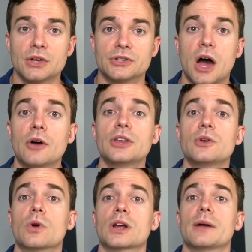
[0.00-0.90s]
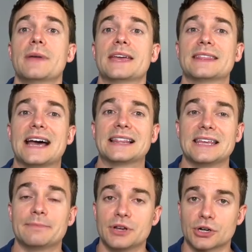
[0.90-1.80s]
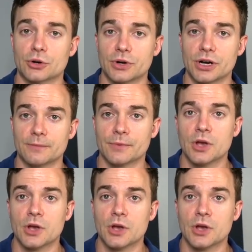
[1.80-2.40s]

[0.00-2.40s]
how can you work on making that leap in your career?